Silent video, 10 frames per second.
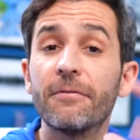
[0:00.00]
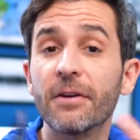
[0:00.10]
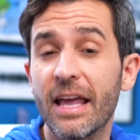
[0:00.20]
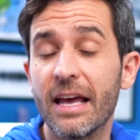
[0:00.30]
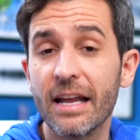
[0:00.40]
And for
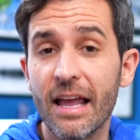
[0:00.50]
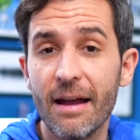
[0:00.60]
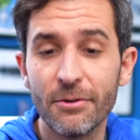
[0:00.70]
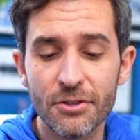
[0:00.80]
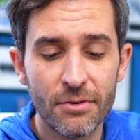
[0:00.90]
Canon
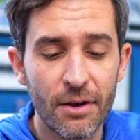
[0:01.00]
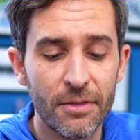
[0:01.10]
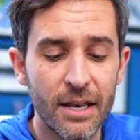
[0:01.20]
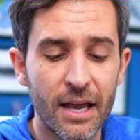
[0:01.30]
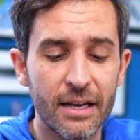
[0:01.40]
cameras throughout
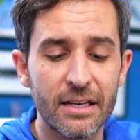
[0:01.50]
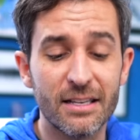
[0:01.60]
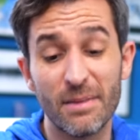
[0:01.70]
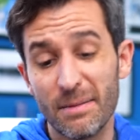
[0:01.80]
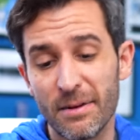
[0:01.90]
the
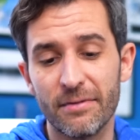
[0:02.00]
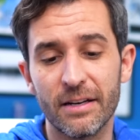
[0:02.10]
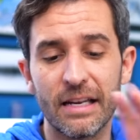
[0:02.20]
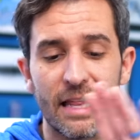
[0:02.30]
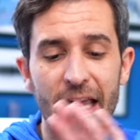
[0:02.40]
90s, maybe even
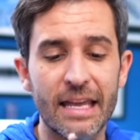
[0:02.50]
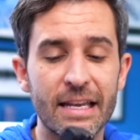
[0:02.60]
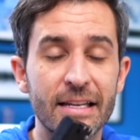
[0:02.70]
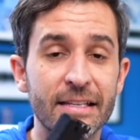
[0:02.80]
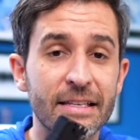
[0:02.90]
into the
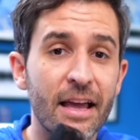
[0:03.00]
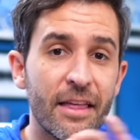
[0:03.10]
80s,